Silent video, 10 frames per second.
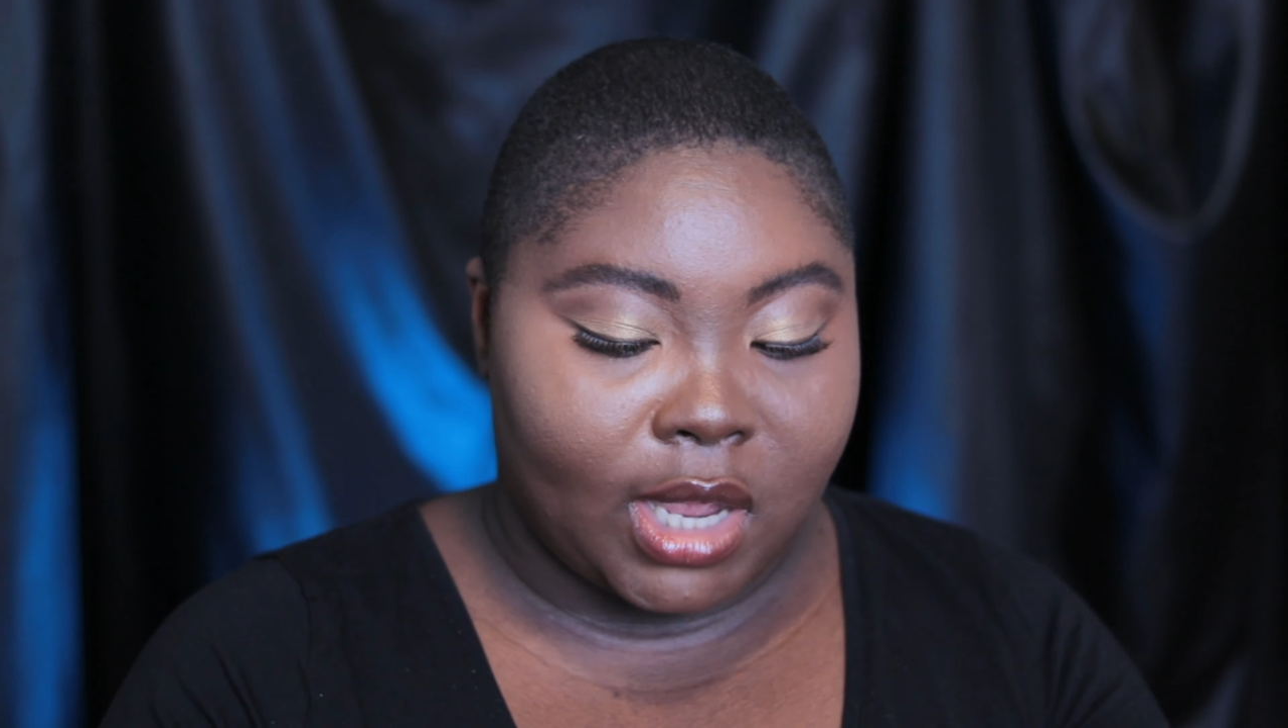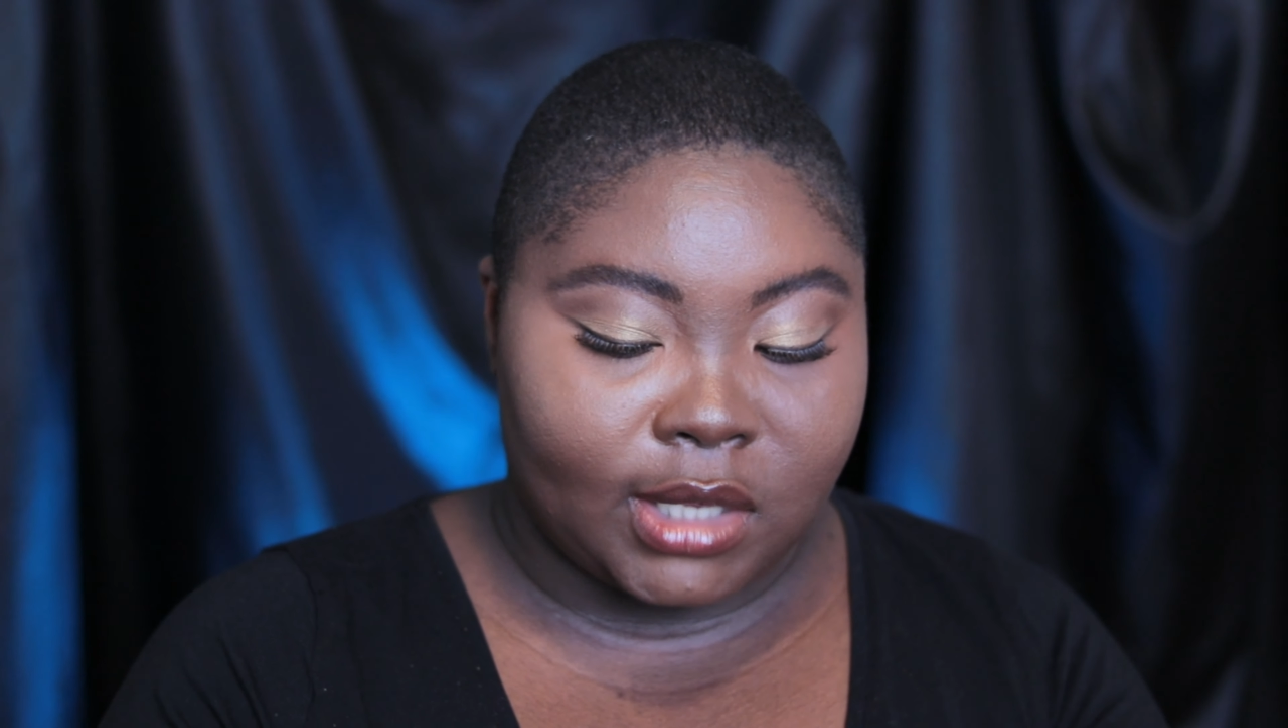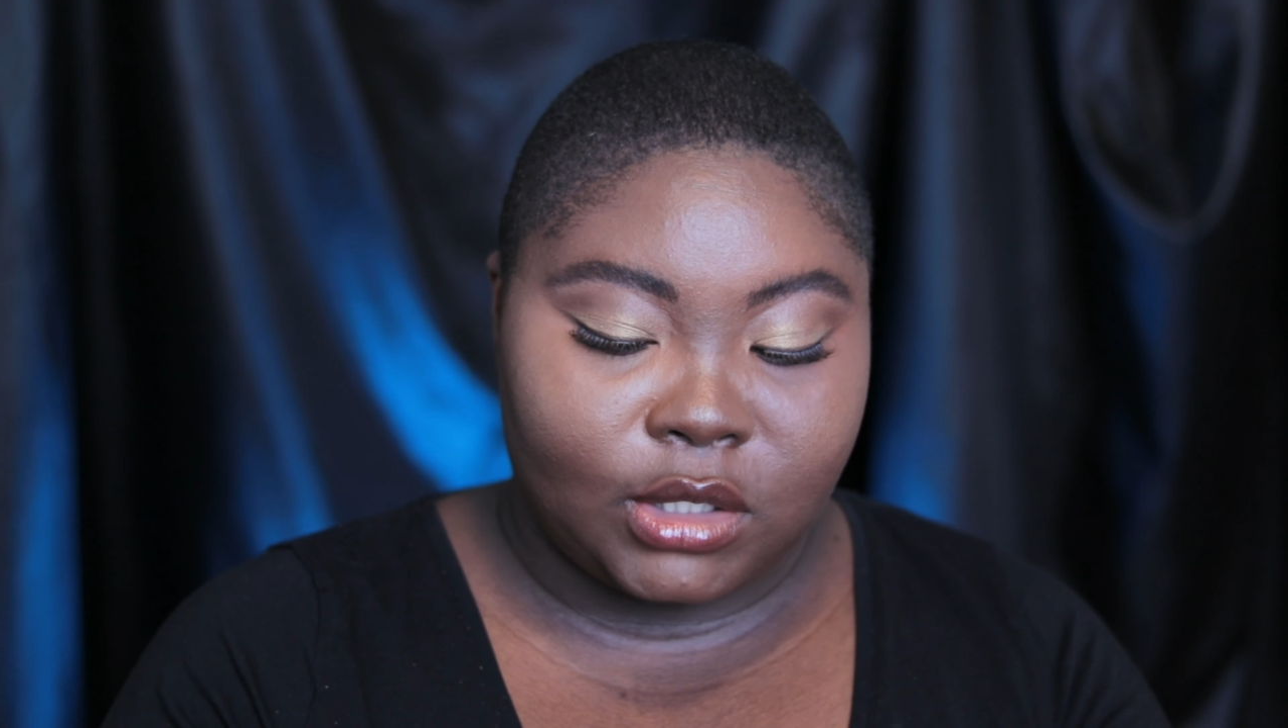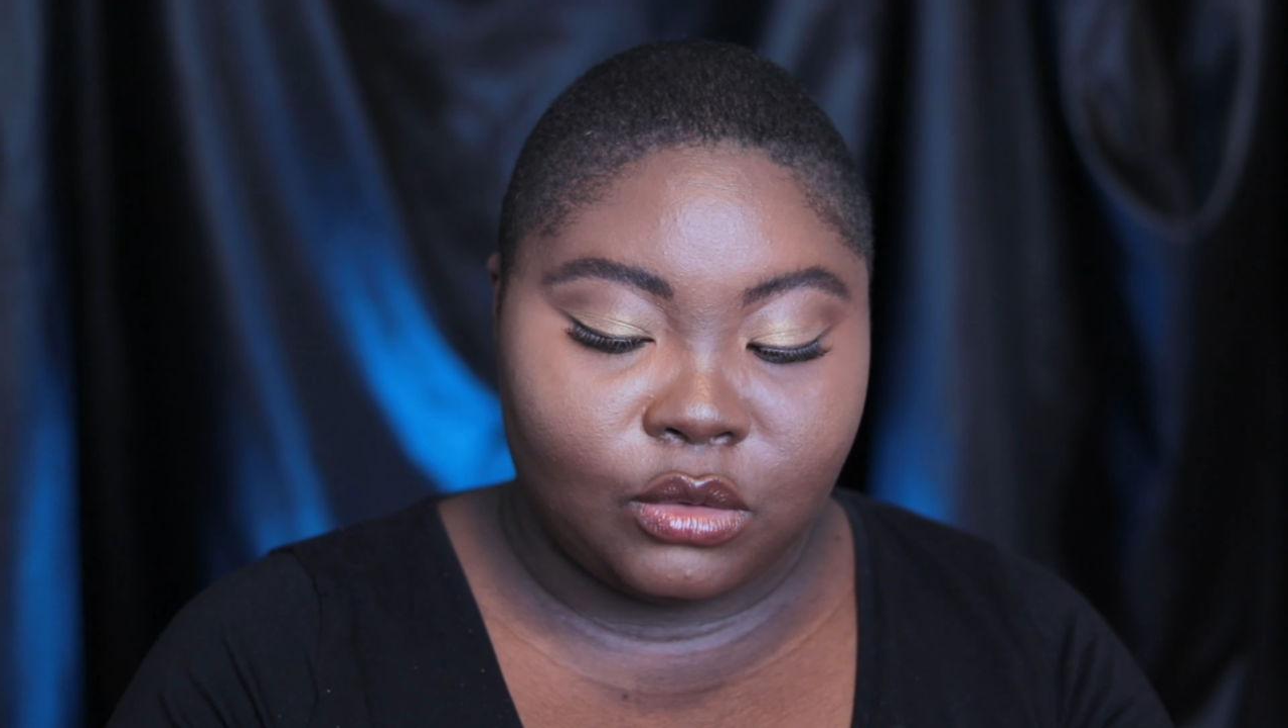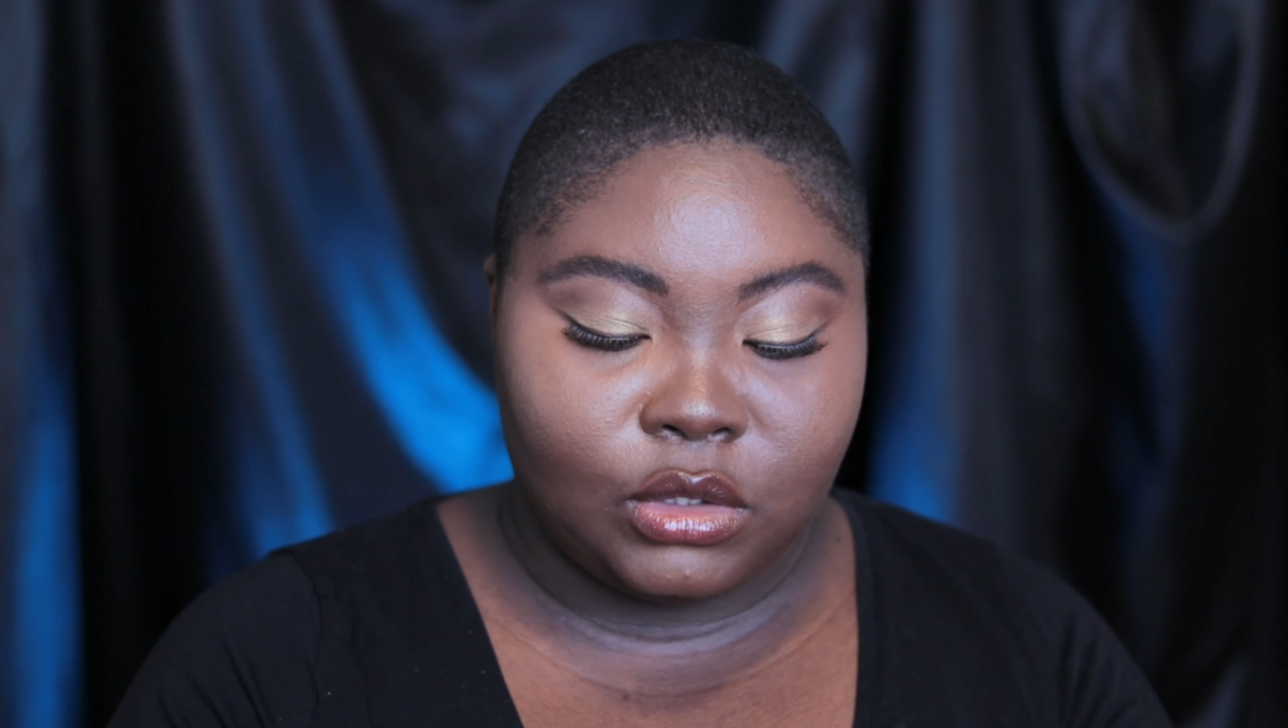
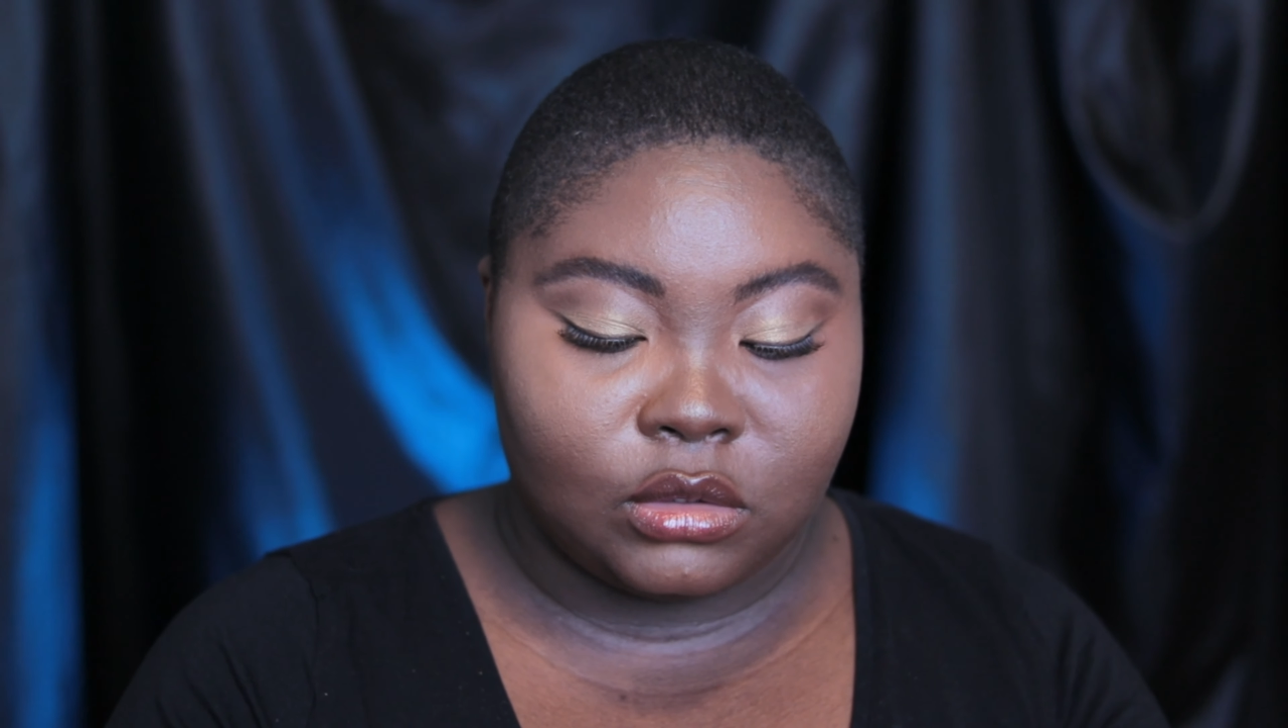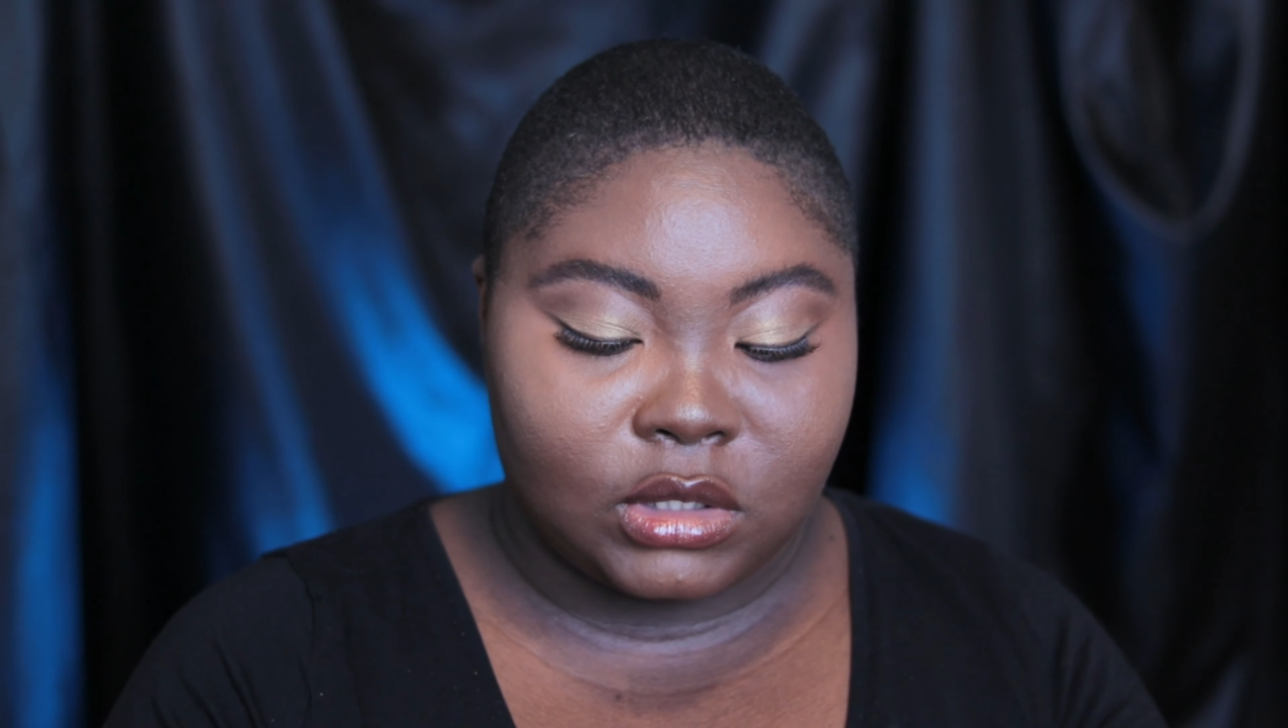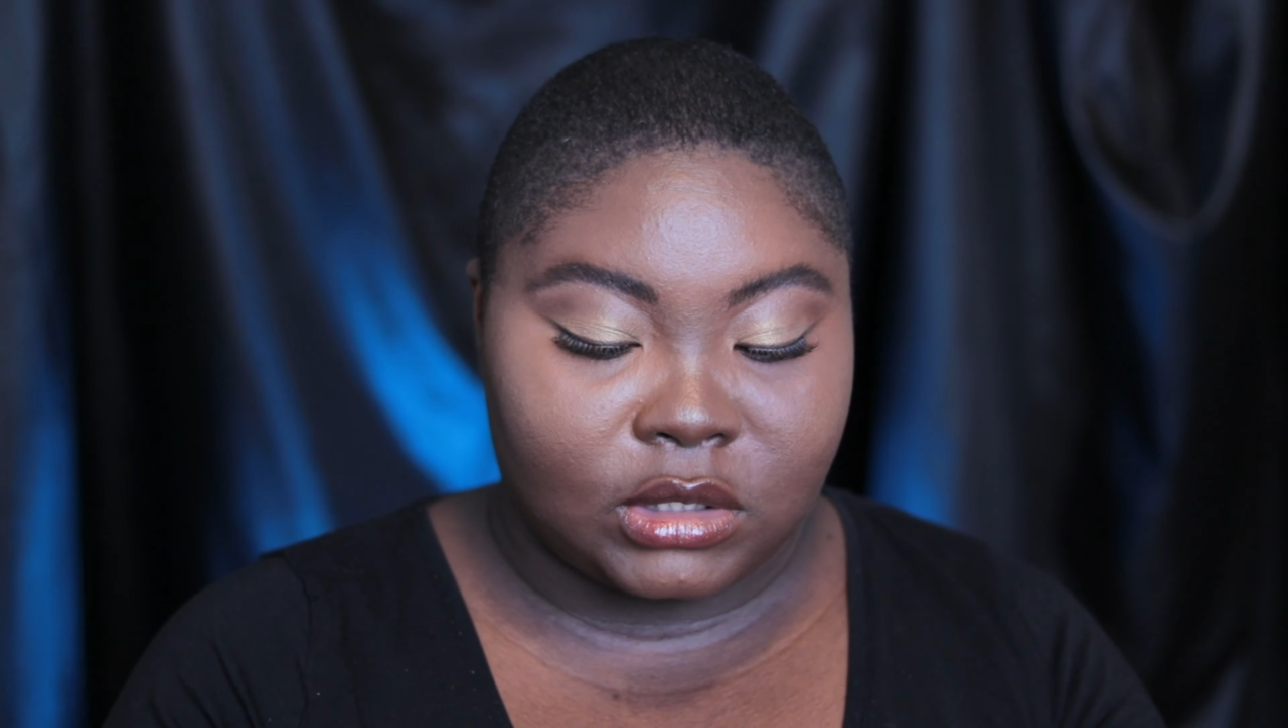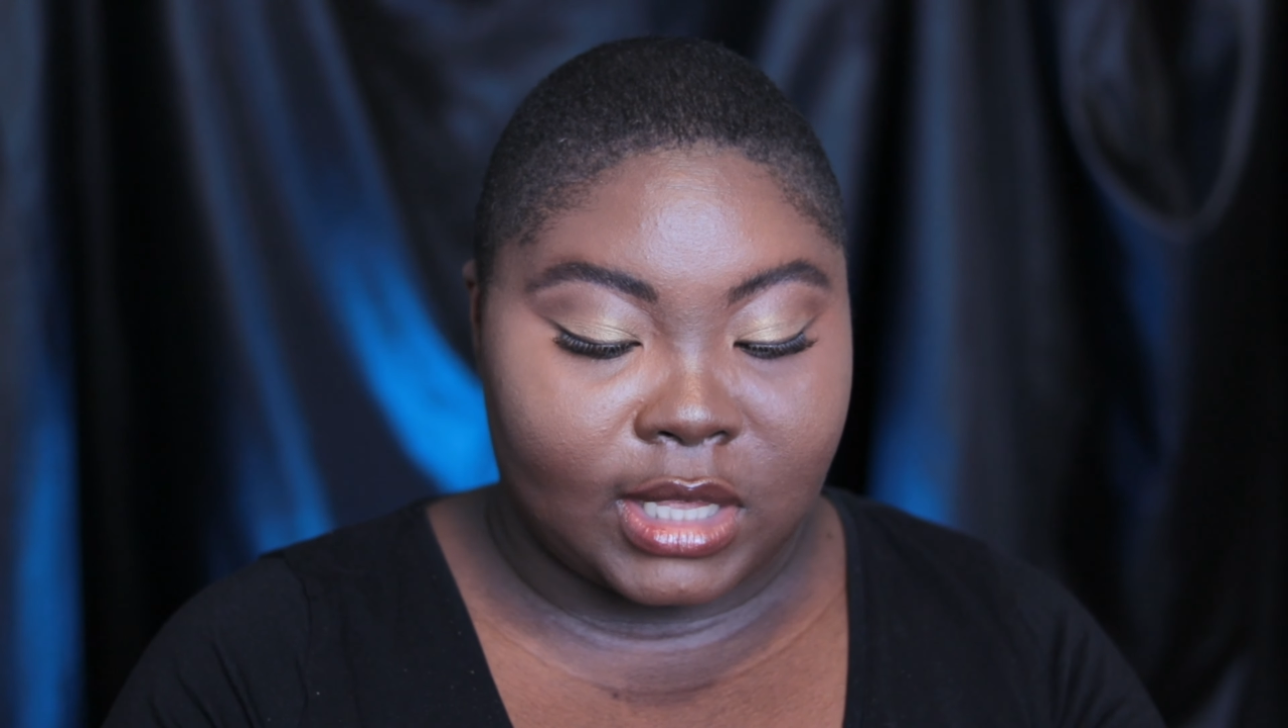I don't use this